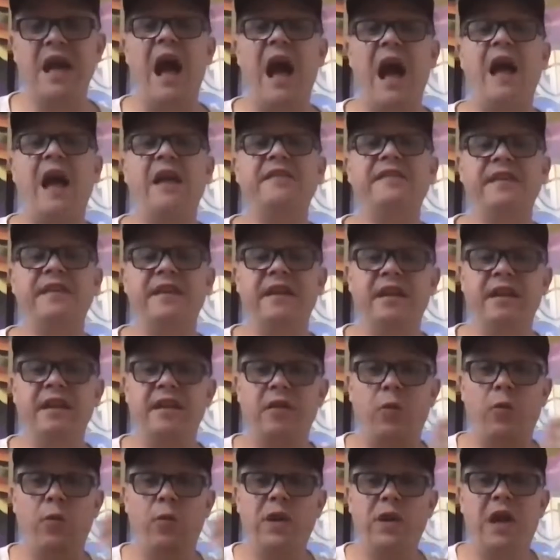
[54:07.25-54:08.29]
until
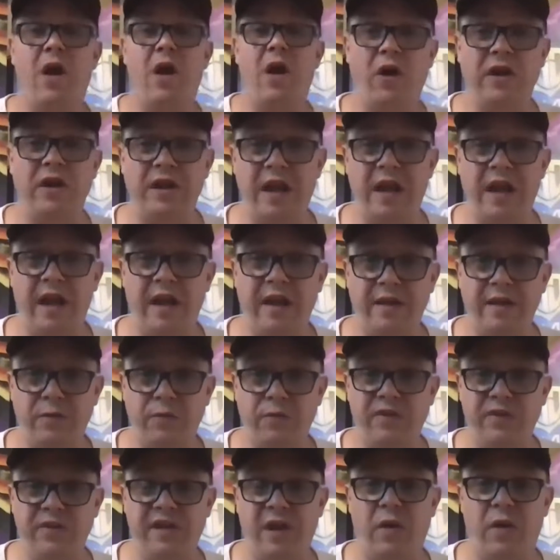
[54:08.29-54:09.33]
we are online
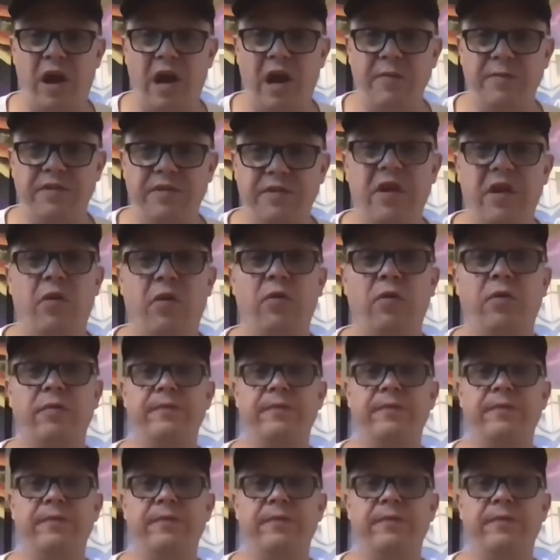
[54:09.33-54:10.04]
with our IPO.